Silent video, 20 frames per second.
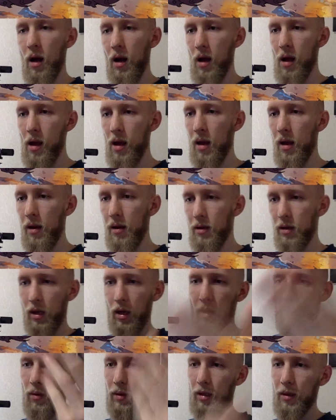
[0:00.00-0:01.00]
And
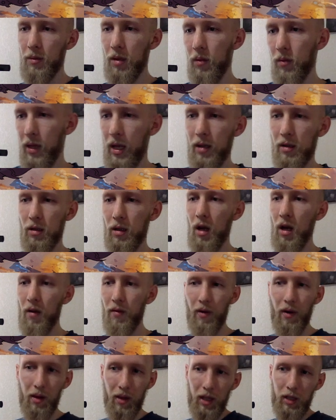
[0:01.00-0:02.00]
once I'm done with that
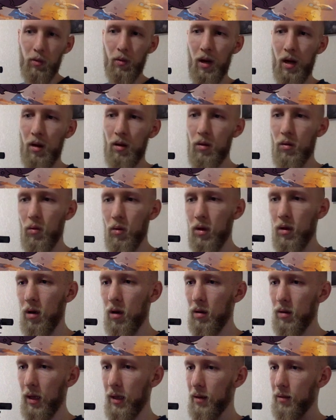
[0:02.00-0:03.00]
stuff, that's when I'll work
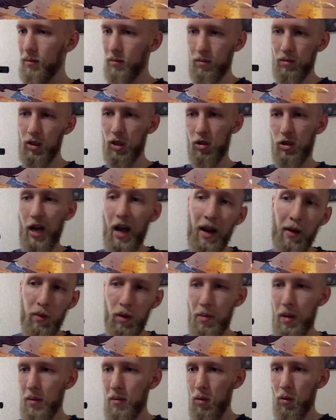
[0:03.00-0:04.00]
on like just chatting
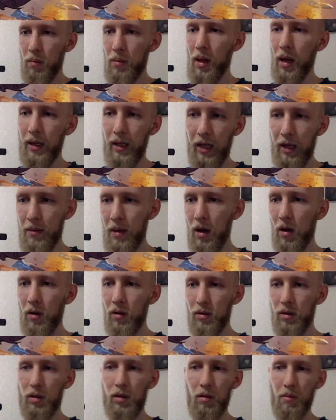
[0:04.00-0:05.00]
with people, replying to
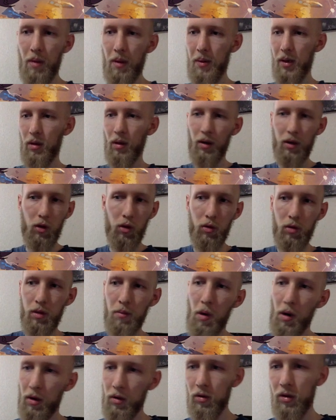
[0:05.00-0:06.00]
emails, maybe look through
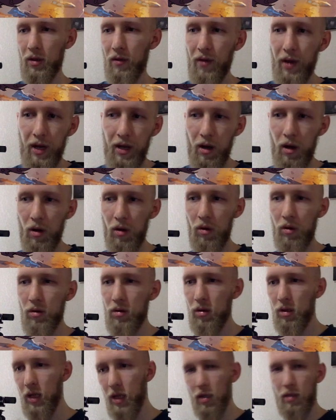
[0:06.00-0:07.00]
some articles and
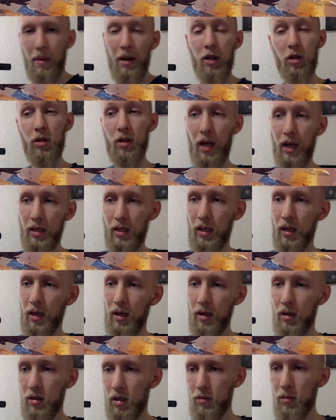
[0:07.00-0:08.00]
videos, get some exercise
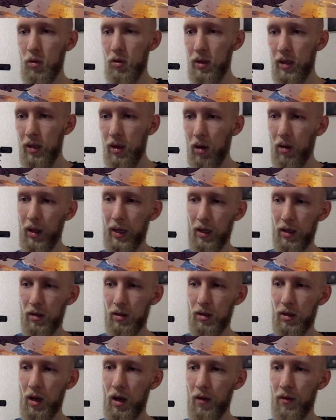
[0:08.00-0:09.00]
in, smoothie, all that good
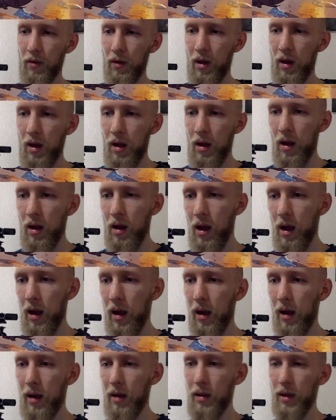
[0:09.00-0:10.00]
stuff.
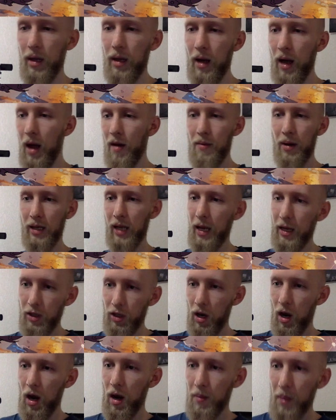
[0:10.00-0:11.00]
And then I have my day
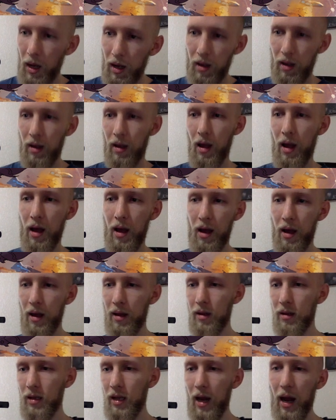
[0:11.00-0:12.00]
job
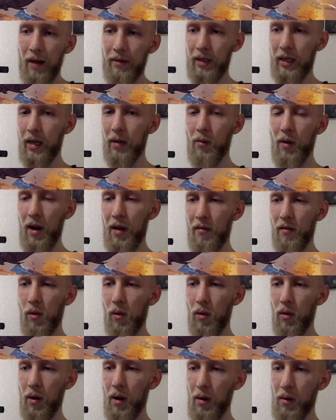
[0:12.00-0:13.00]
that I have to get ready
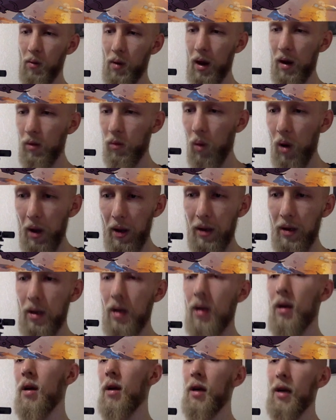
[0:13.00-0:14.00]
for at around
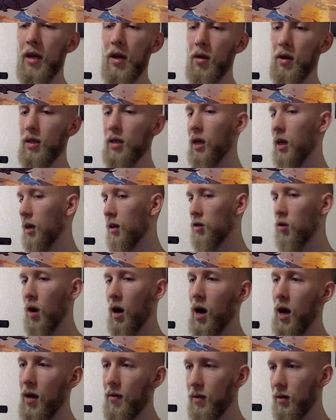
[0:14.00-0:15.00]
1, you know, because I got to
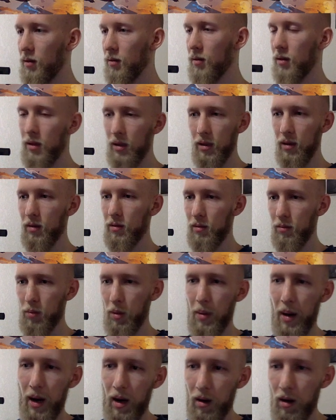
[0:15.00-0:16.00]
drive and, you know,
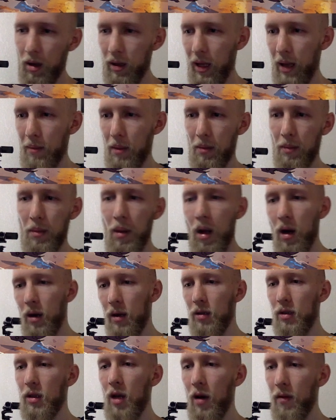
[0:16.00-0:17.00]
prepare all that blah, blah, blah
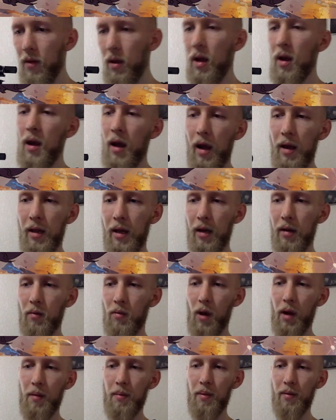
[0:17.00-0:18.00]
stuff. And then
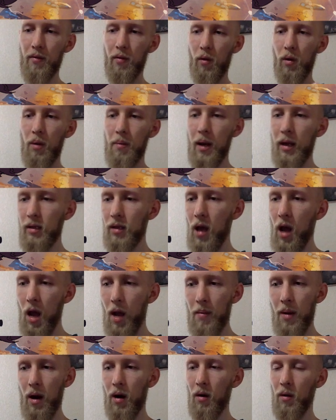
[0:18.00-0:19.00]
right before
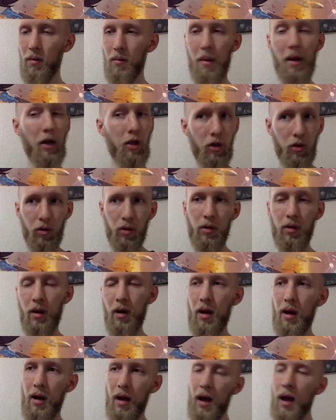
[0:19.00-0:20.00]
bedtime, I'll make sure
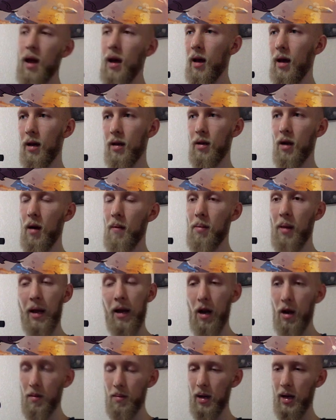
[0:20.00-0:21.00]
and plan
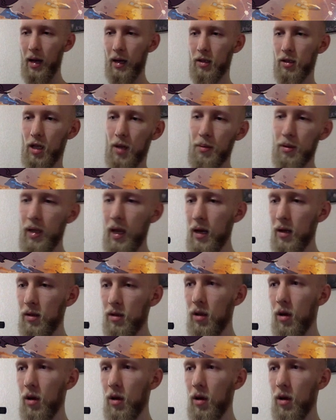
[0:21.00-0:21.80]
out my next couple days.